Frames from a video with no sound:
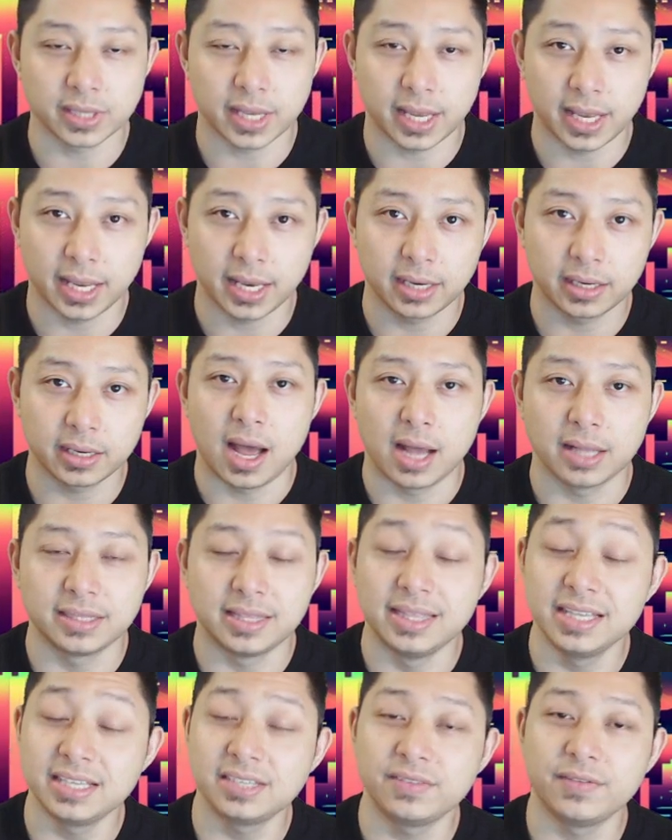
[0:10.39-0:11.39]
and
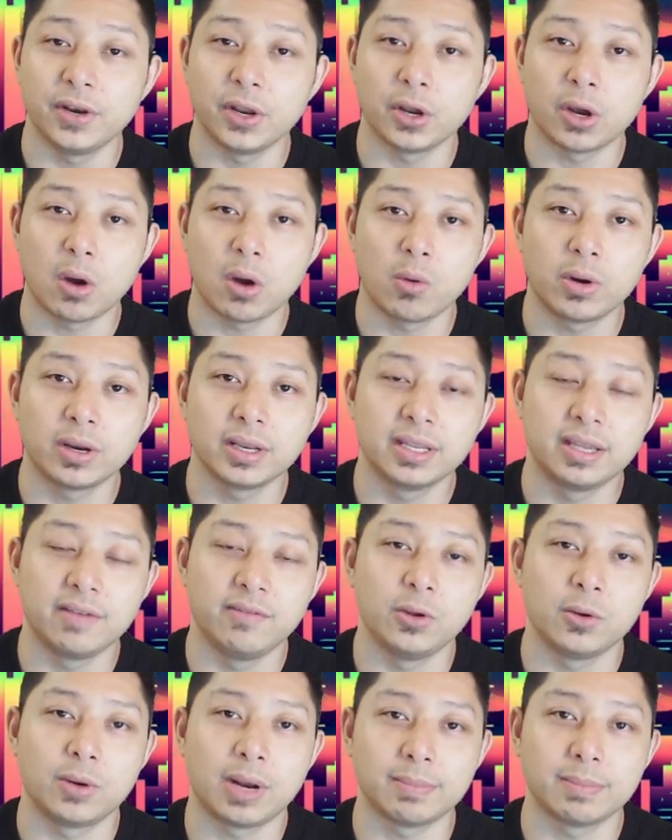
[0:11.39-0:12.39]
this video I wanted to give
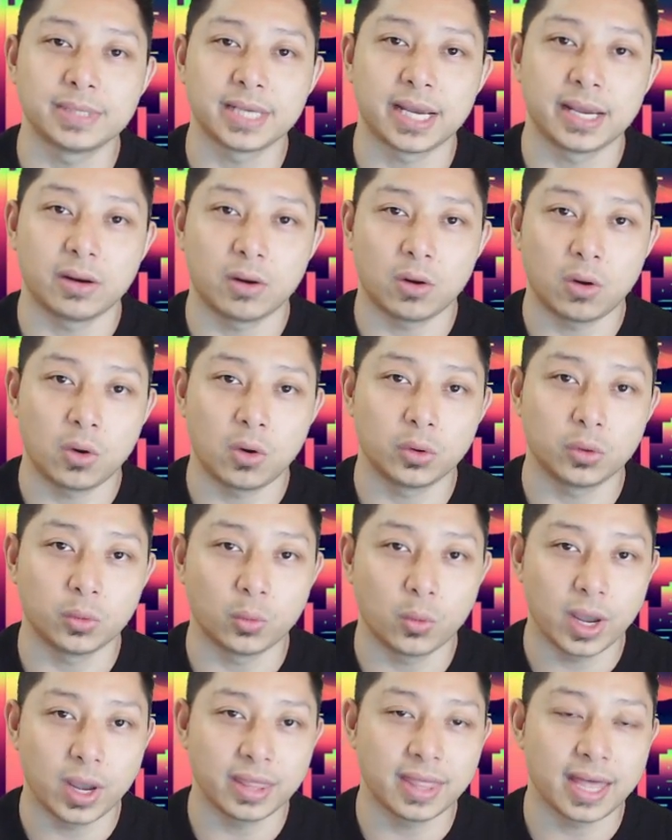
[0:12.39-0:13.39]
you an update on
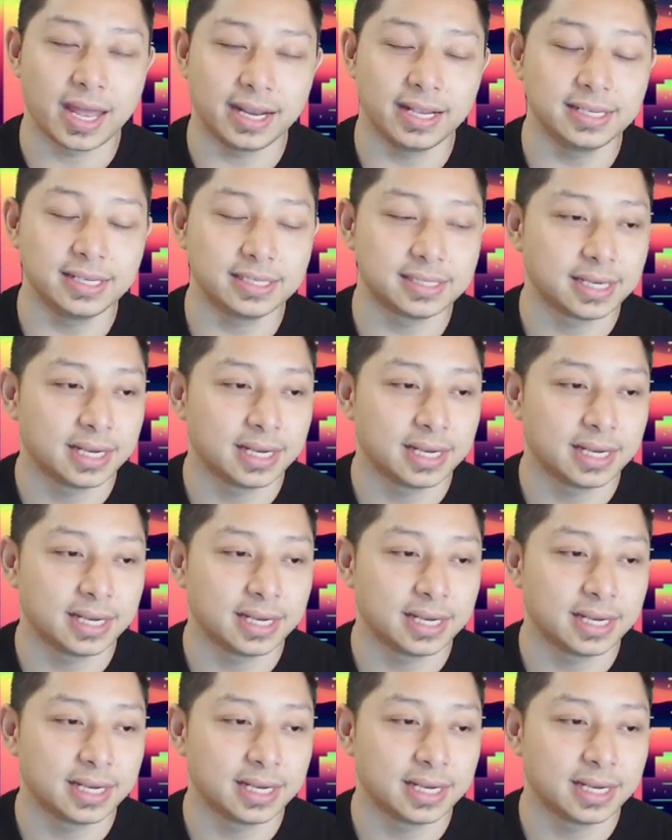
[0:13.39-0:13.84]
where that is,